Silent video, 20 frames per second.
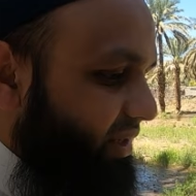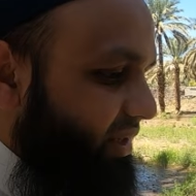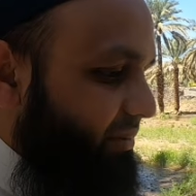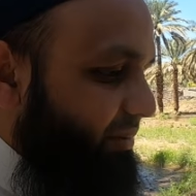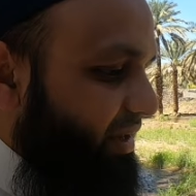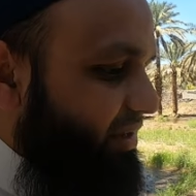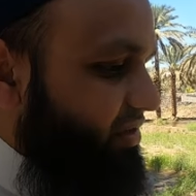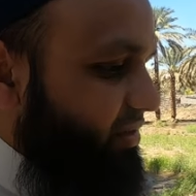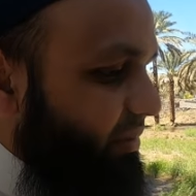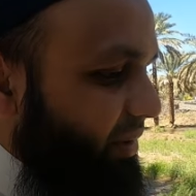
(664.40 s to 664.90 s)
he
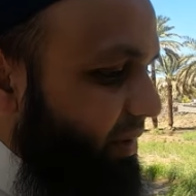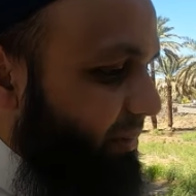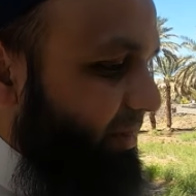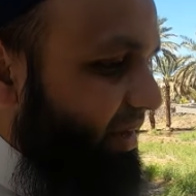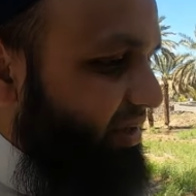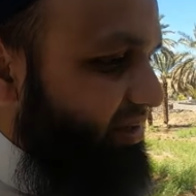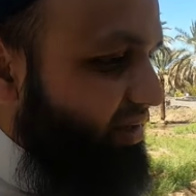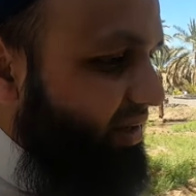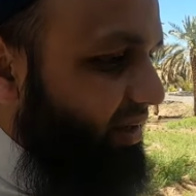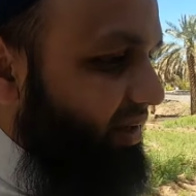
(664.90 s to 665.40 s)
made some
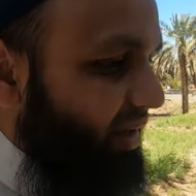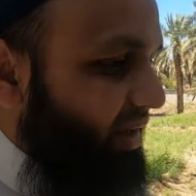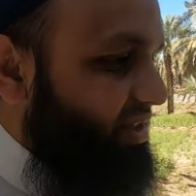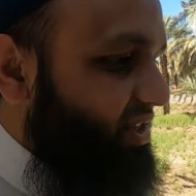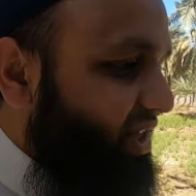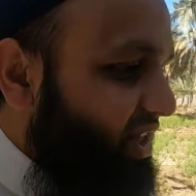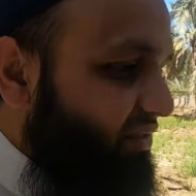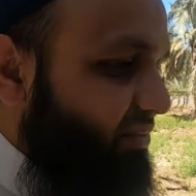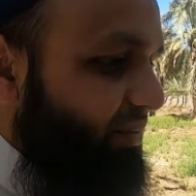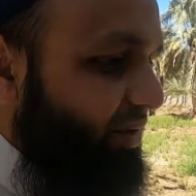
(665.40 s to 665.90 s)
amazing
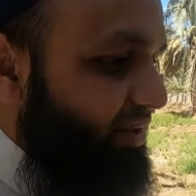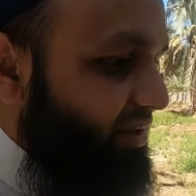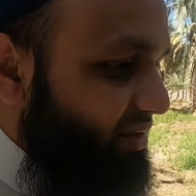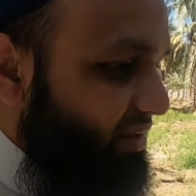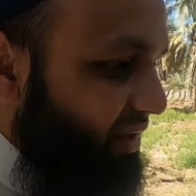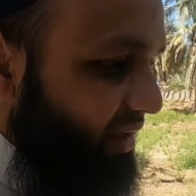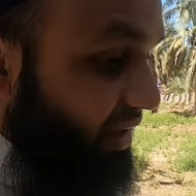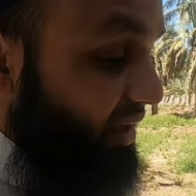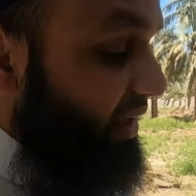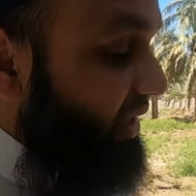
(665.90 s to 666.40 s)

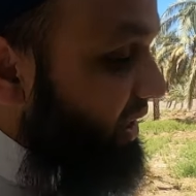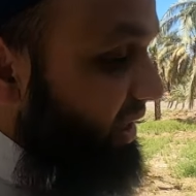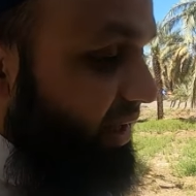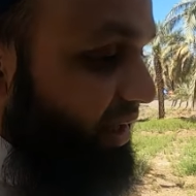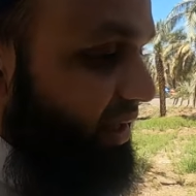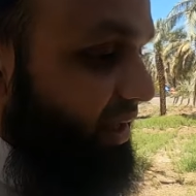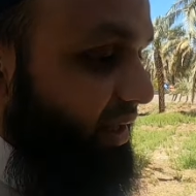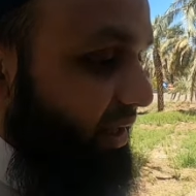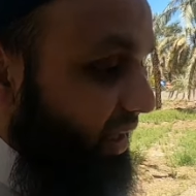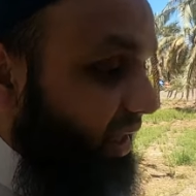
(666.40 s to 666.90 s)
achievements he
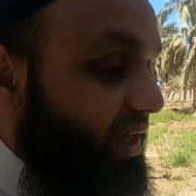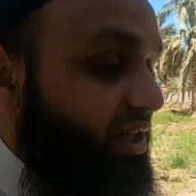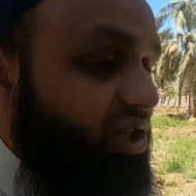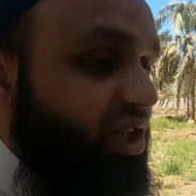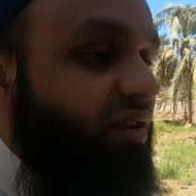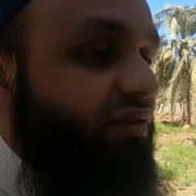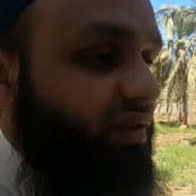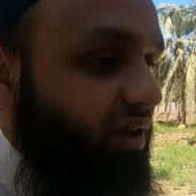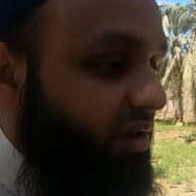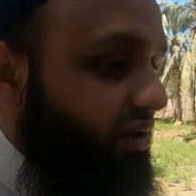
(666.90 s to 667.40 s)
he, he
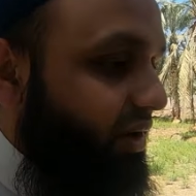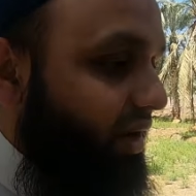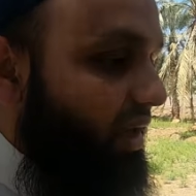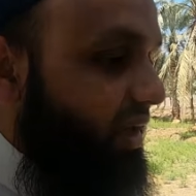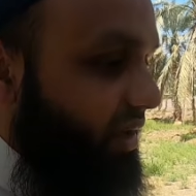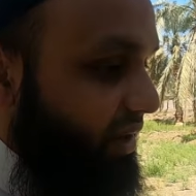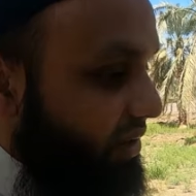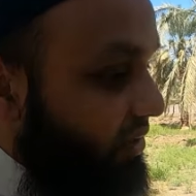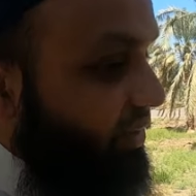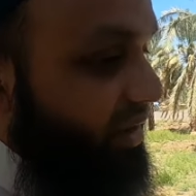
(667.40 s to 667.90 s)
achieved a
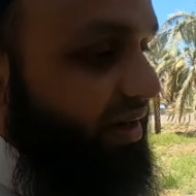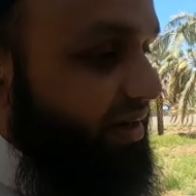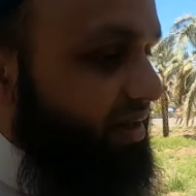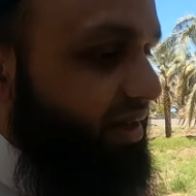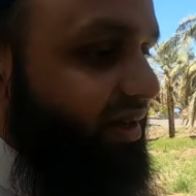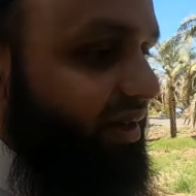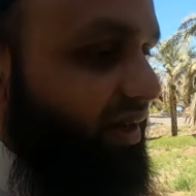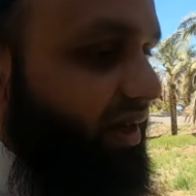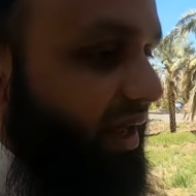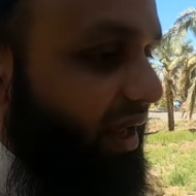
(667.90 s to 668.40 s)
great great
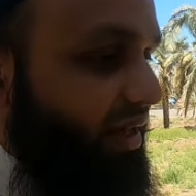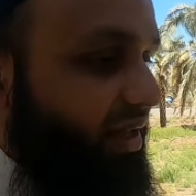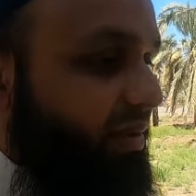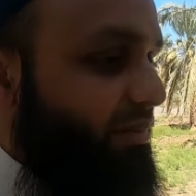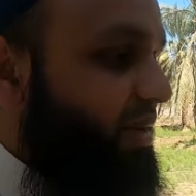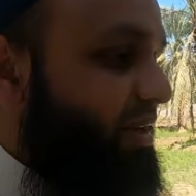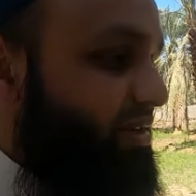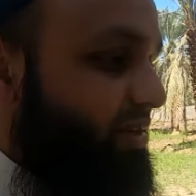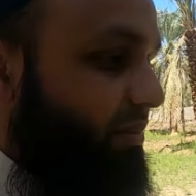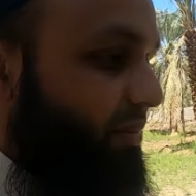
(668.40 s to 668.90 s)
deal and
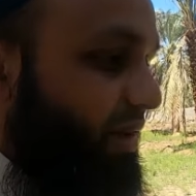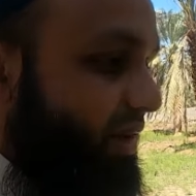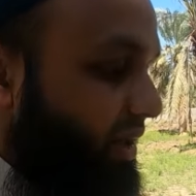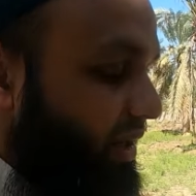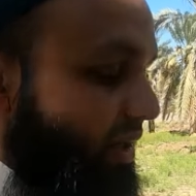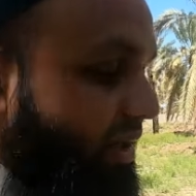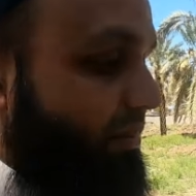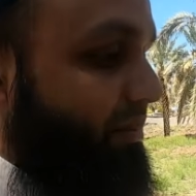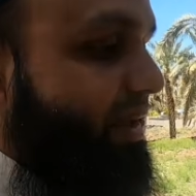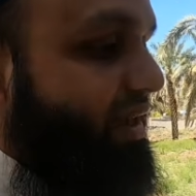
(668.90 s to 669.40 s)
he made some
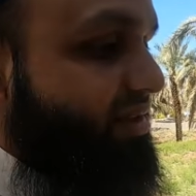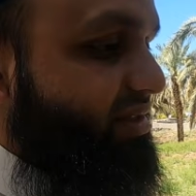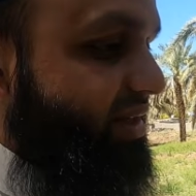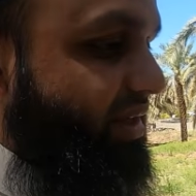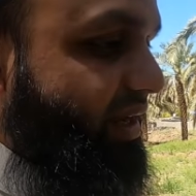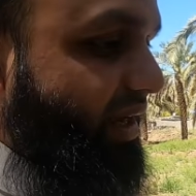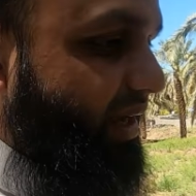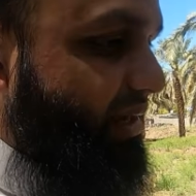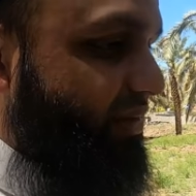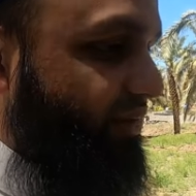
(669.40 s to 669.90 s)
uh,
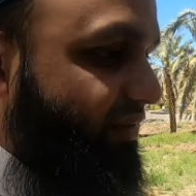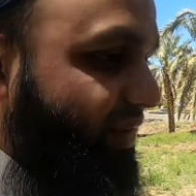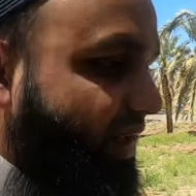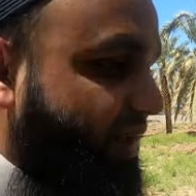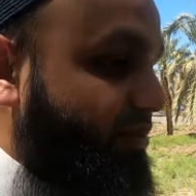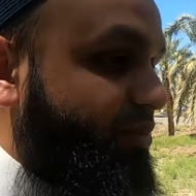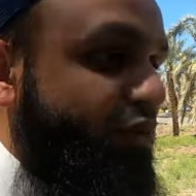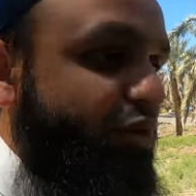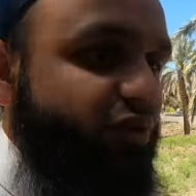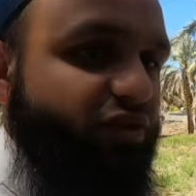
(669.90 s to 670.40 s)
amazing kind of
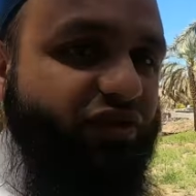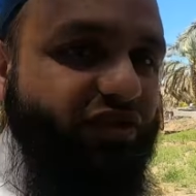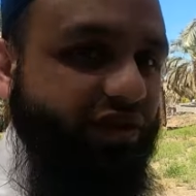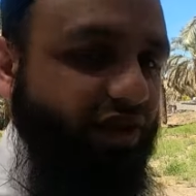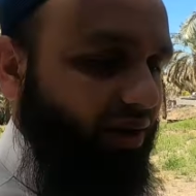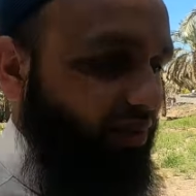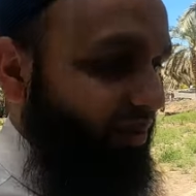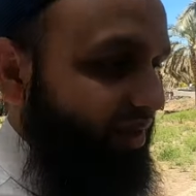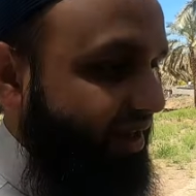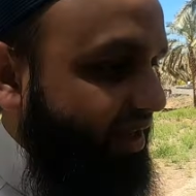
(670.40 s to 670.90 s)
like moves
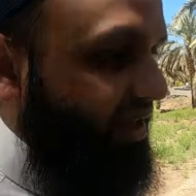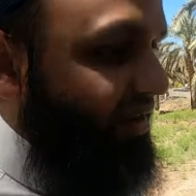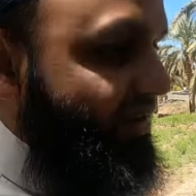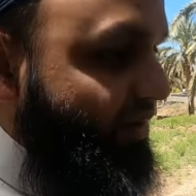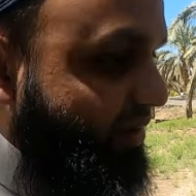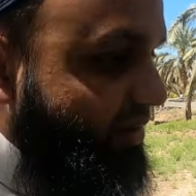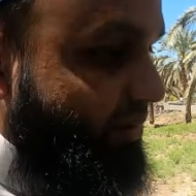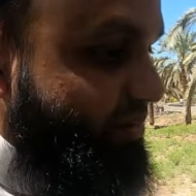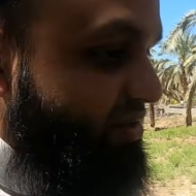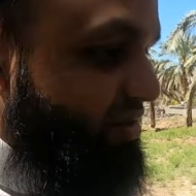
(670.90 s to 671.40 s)
uh, when
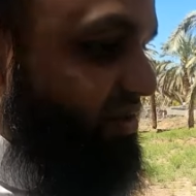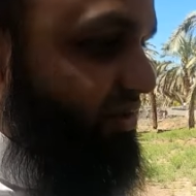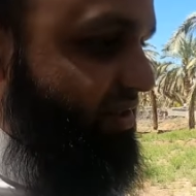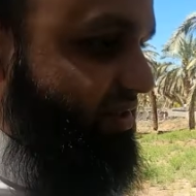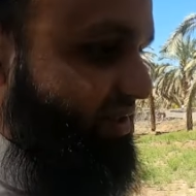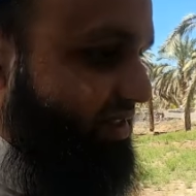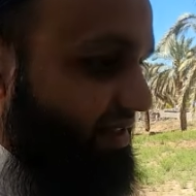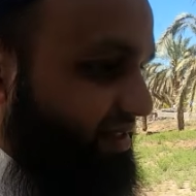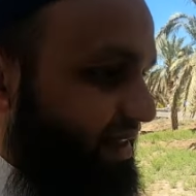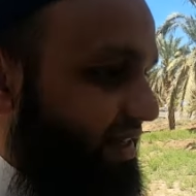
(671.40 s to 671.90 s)
it comes to
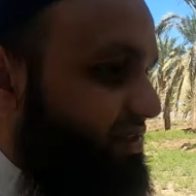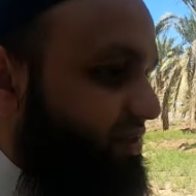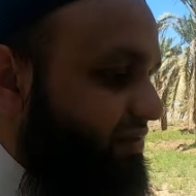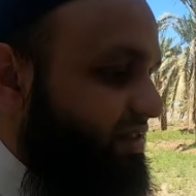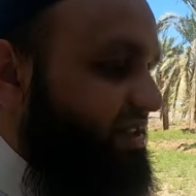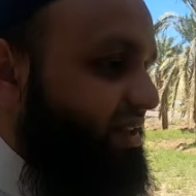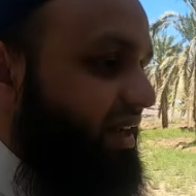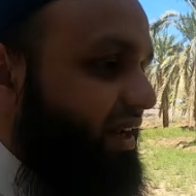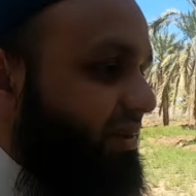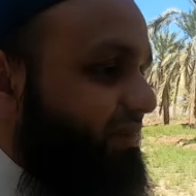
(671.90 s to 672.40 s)
the success
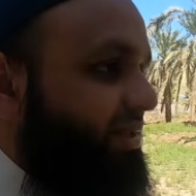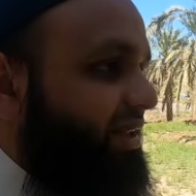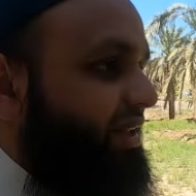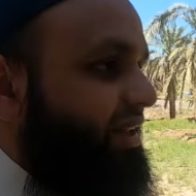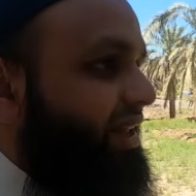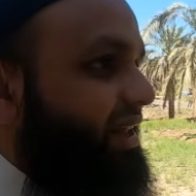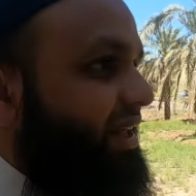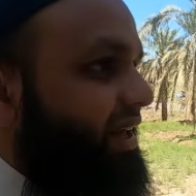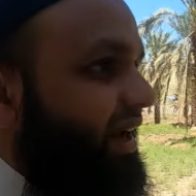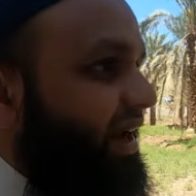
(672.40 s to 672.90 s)
of Islam
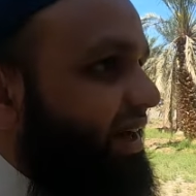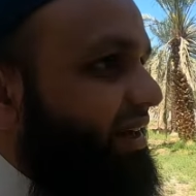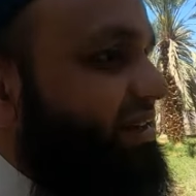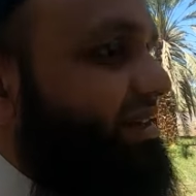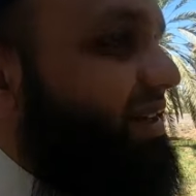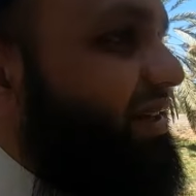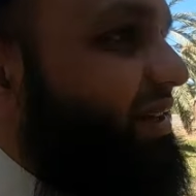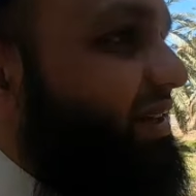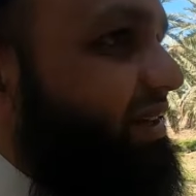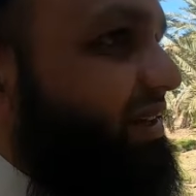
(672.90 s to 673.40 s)

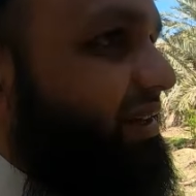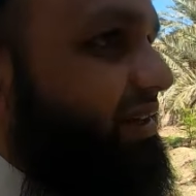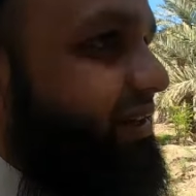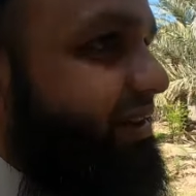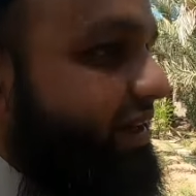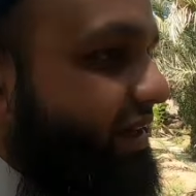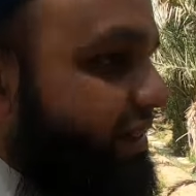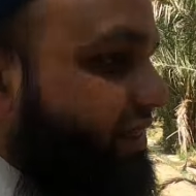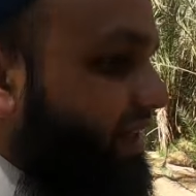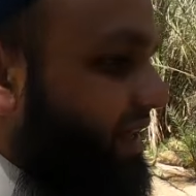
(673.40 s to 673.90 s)
and
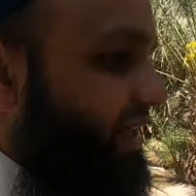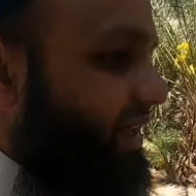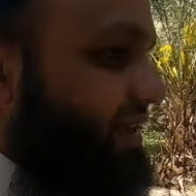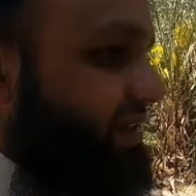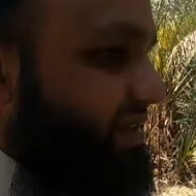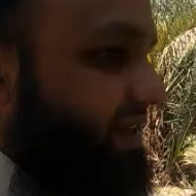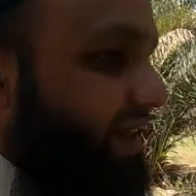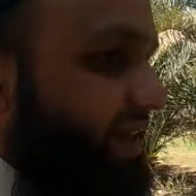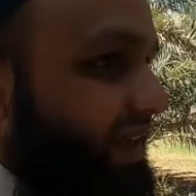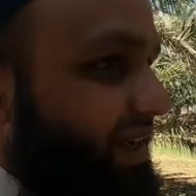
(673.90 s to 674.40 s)
the thing
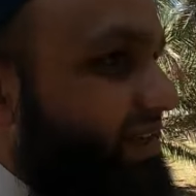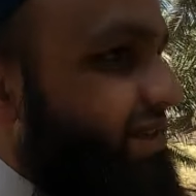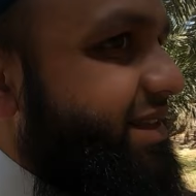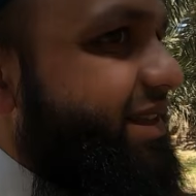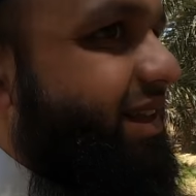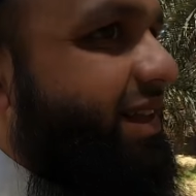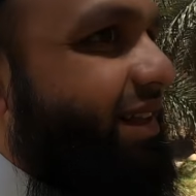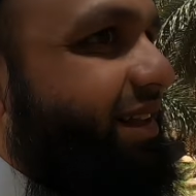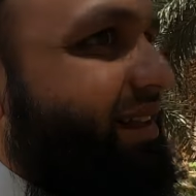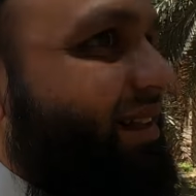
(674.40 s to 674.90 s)
is he's